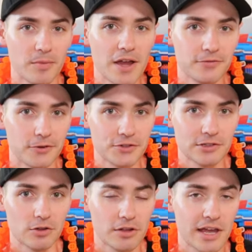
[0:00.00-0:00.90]
for my
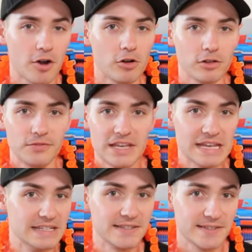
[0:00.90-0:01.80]
first look at all of
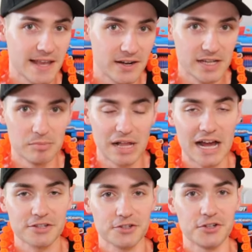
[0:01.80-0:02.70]
the Insanity
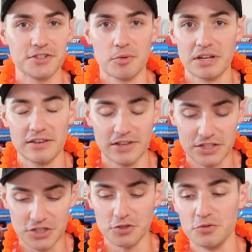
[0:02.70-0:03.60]
Blasters. I want to give a
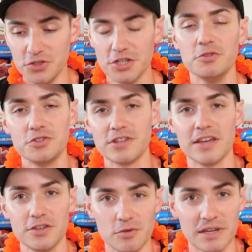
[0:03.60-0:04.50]
huge, huge
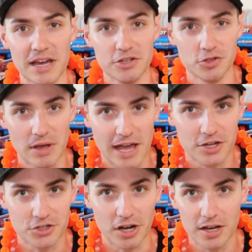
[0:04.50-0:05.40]
thank you again to
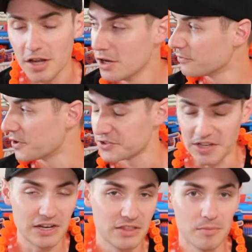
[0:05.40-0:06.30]
Xshot for
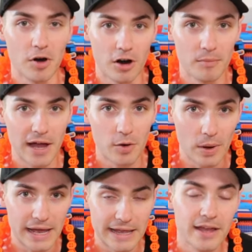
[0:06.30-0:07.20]
sending them all my
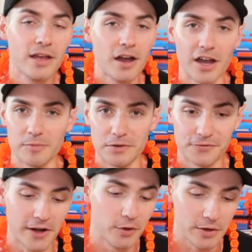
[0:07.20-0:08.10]
way. I have been
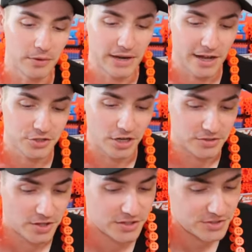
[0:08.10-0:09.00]
following what Xshot
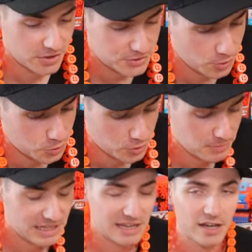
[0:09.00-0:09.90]
does on social
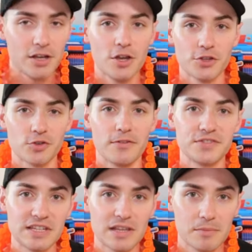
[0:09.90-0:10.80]
media, so I've
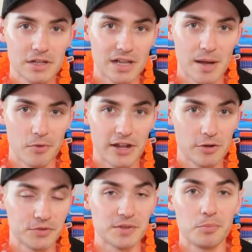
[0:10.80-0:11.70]
seen them
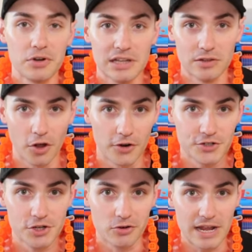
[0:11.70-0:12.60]
collaborating with some pretty
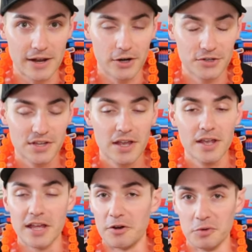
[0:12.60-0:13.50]
large creators,
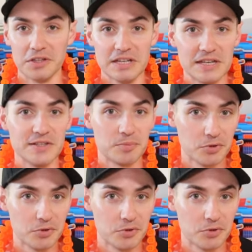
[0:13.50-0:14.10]
and it really is